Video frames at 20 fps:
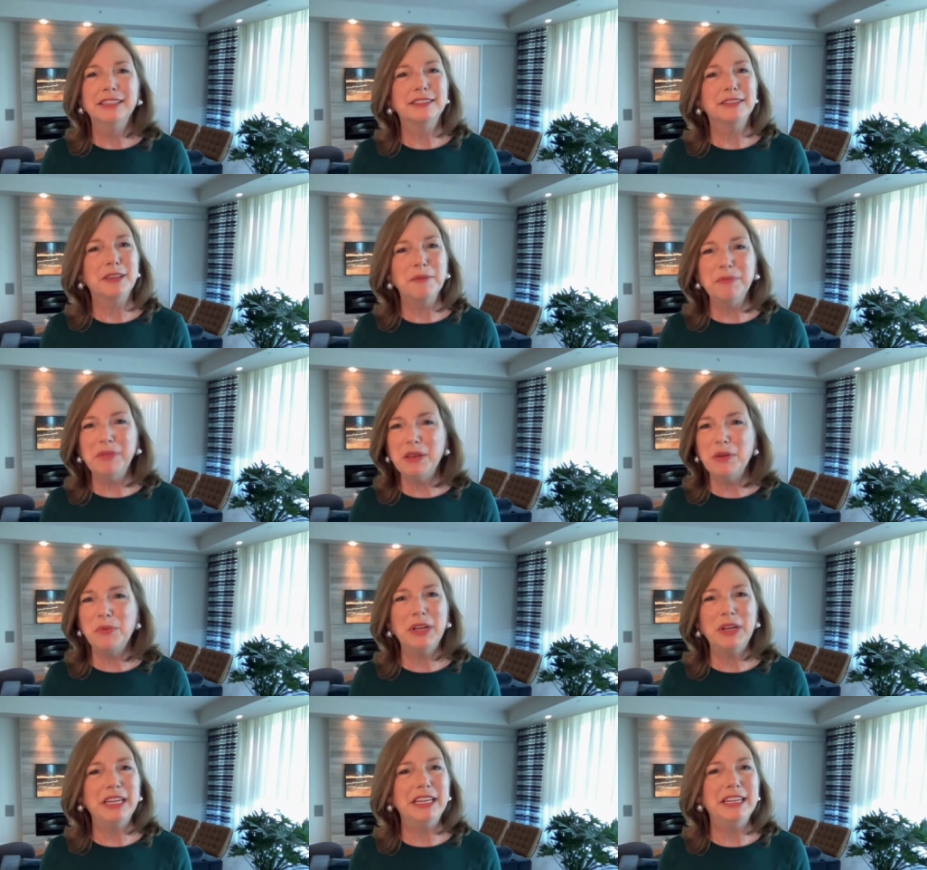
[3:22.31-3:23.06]

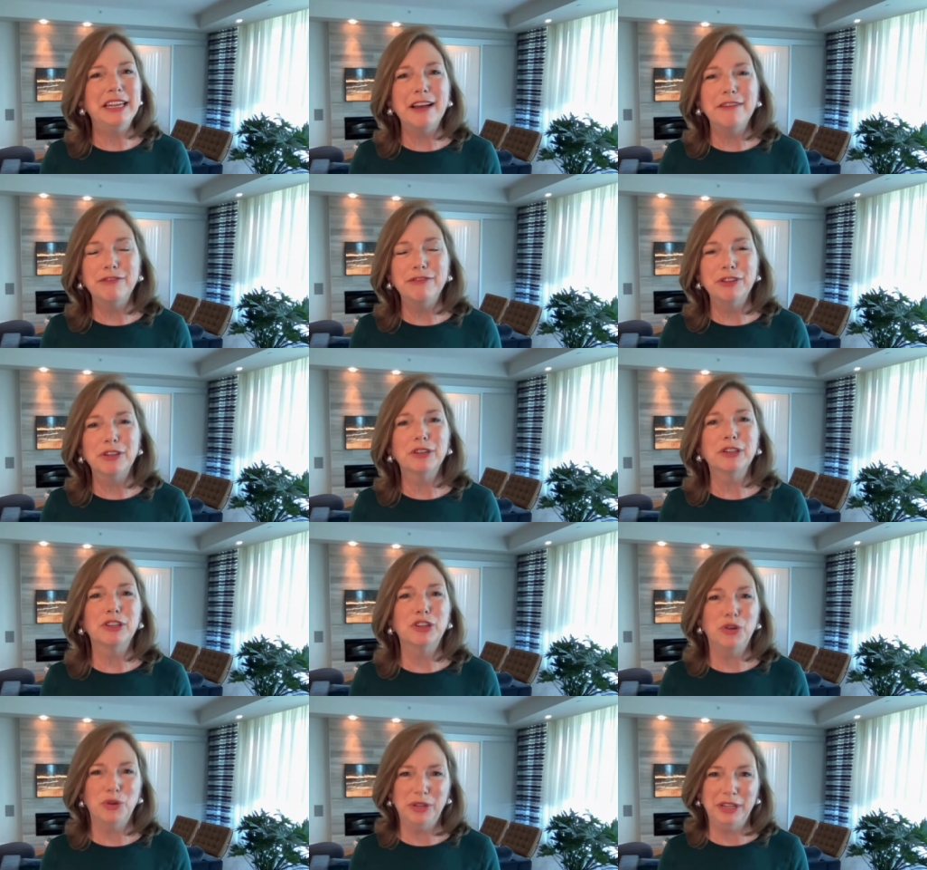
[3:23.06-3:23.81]
something we
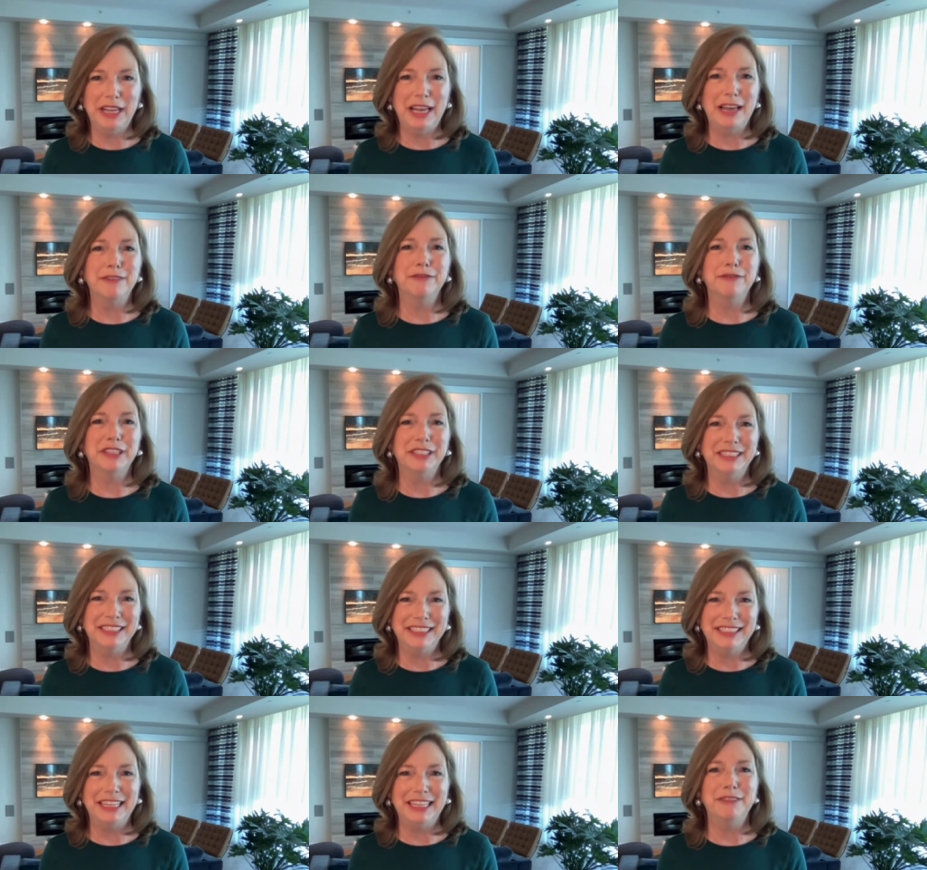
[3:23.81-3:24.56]
never could have
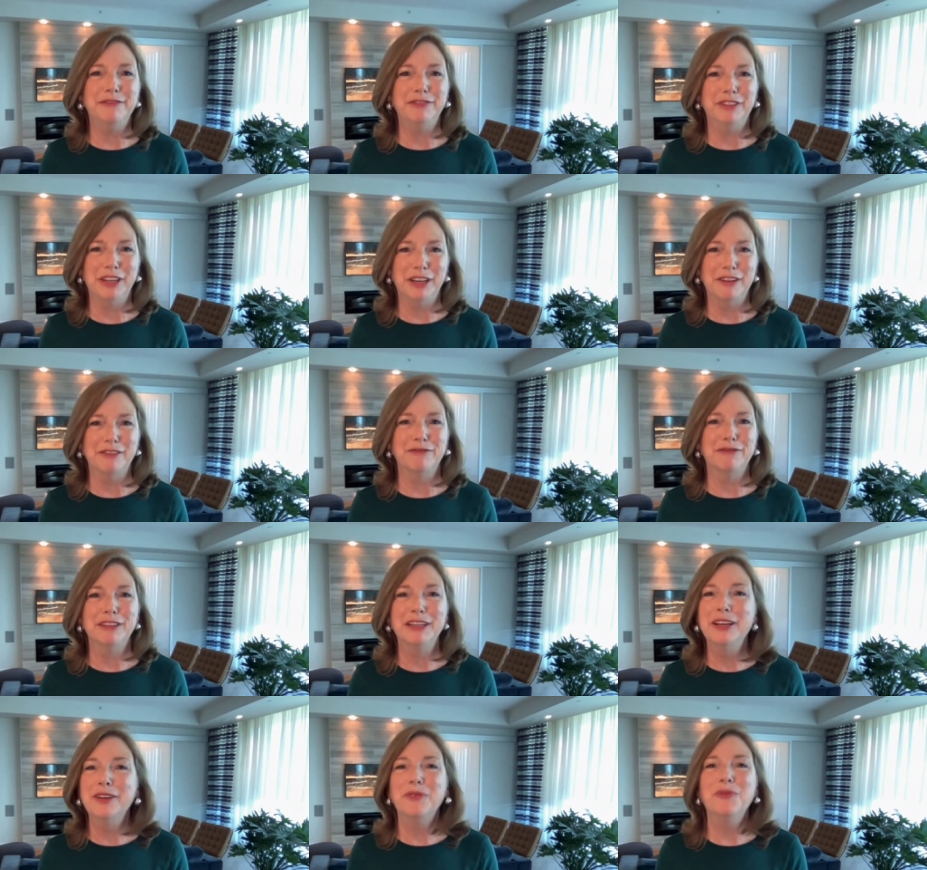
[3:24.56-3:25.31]
conceived
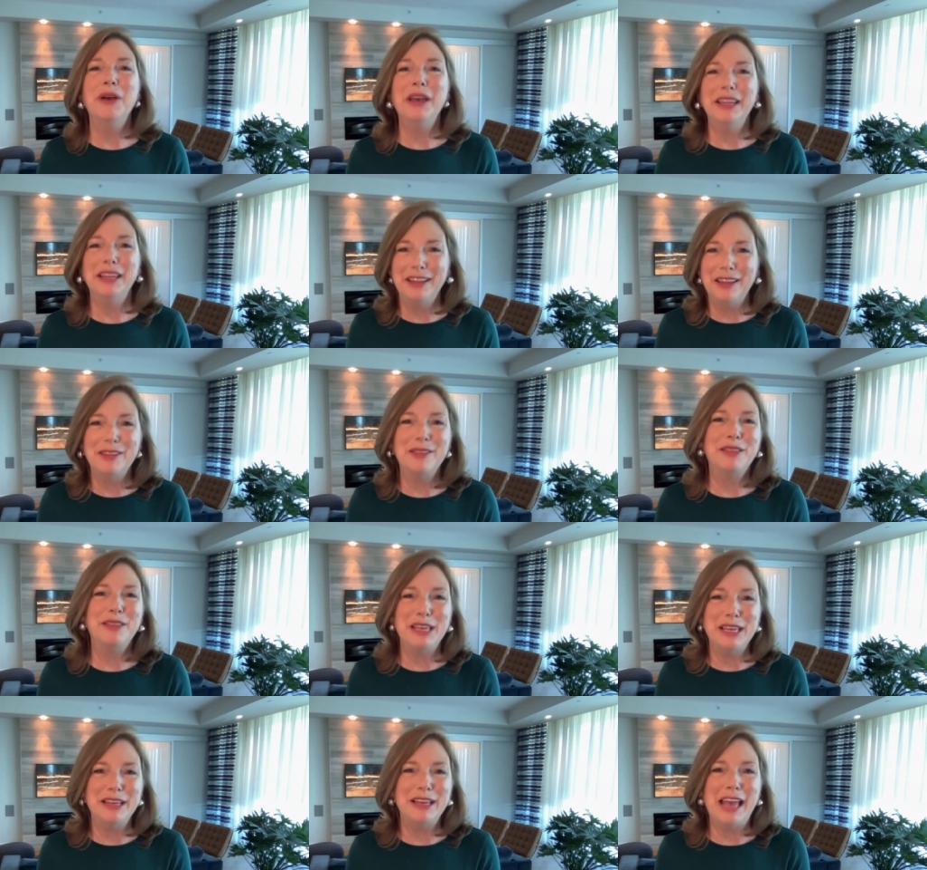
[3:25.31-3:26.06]
of when
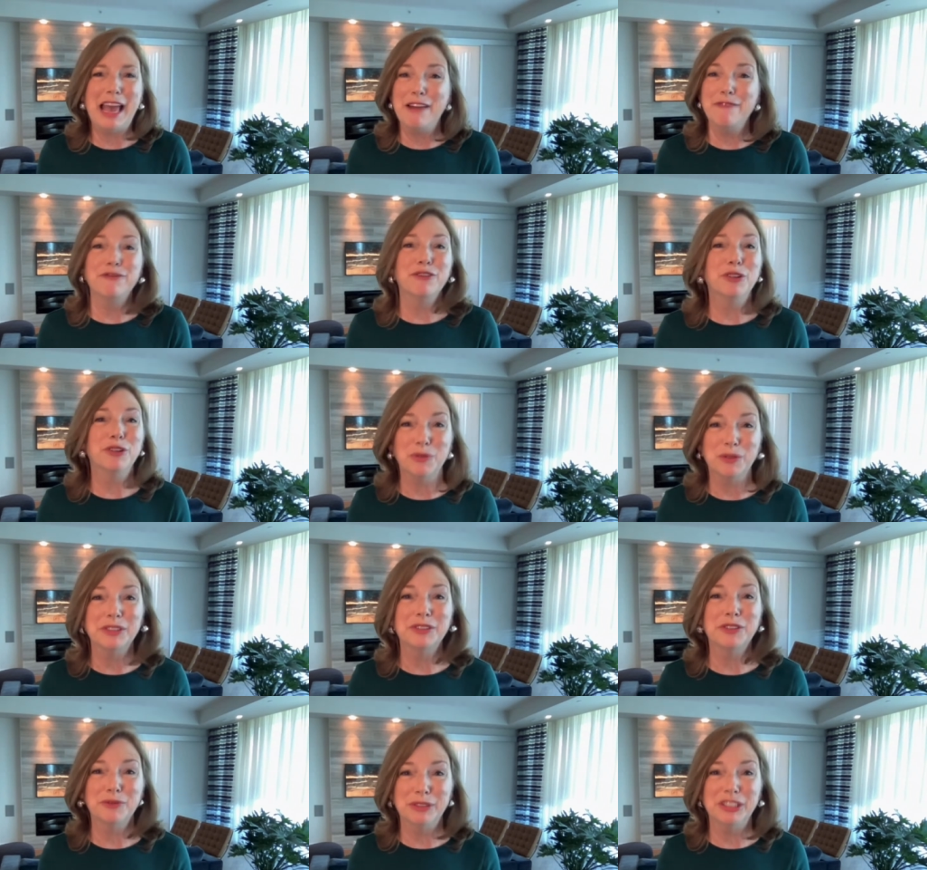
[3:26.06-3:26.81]
the effort
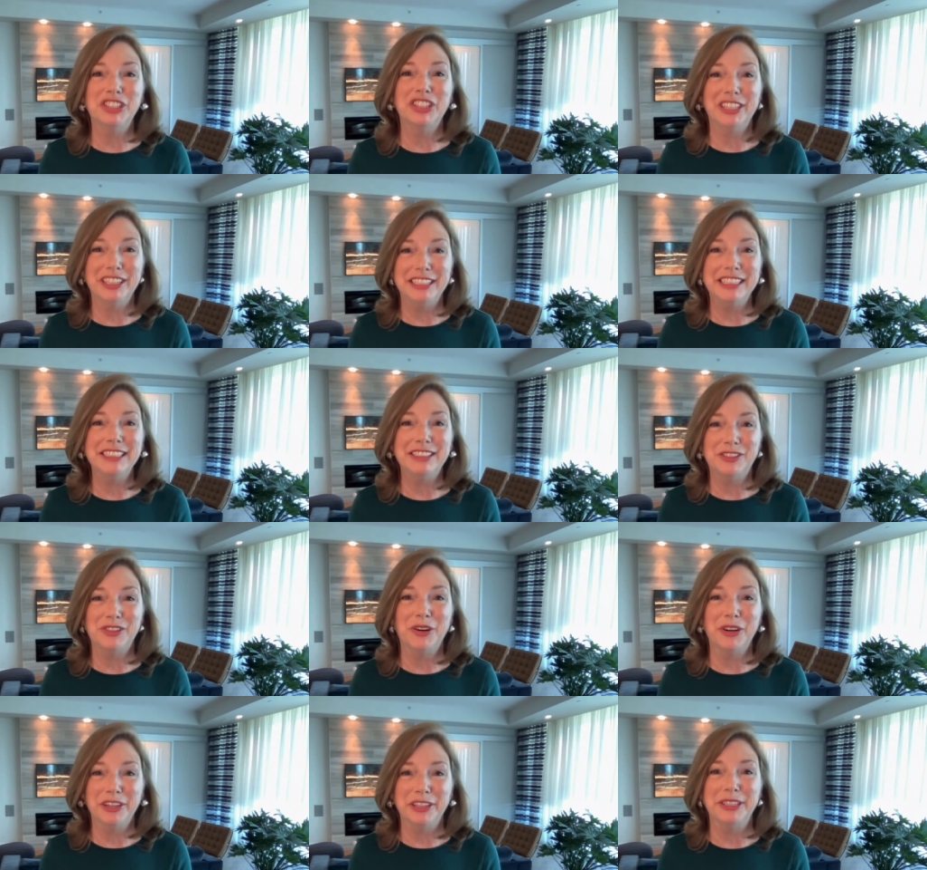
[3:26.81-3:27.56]
was originally
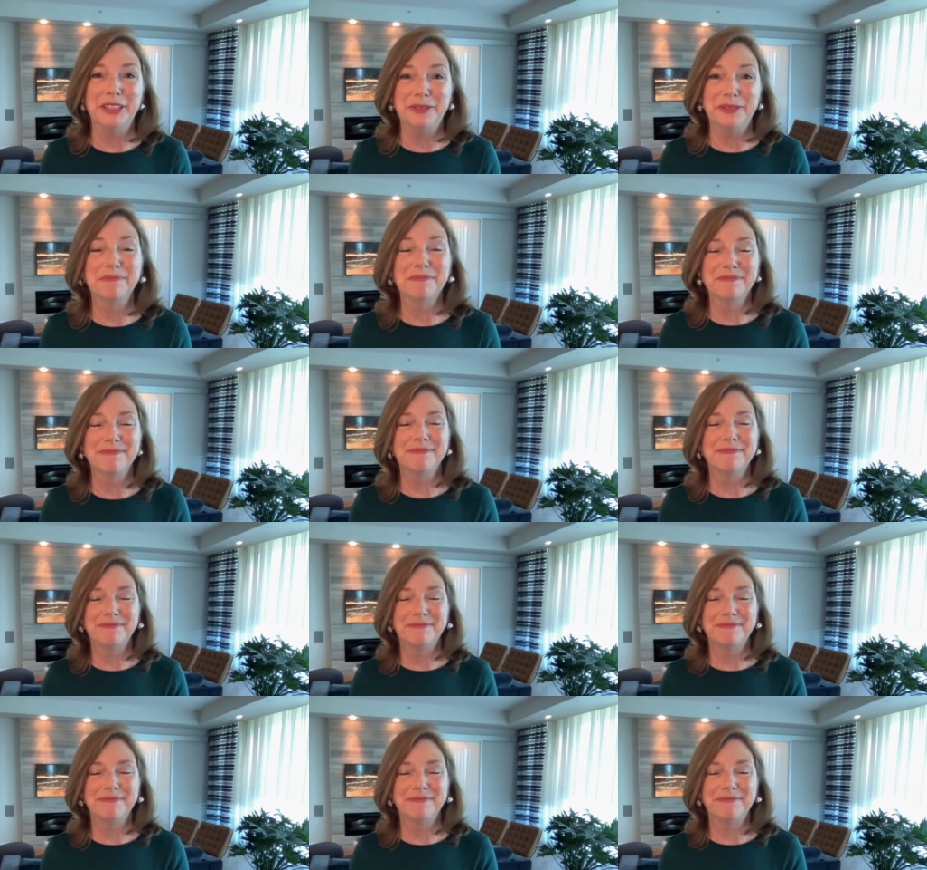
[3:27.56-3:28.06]
started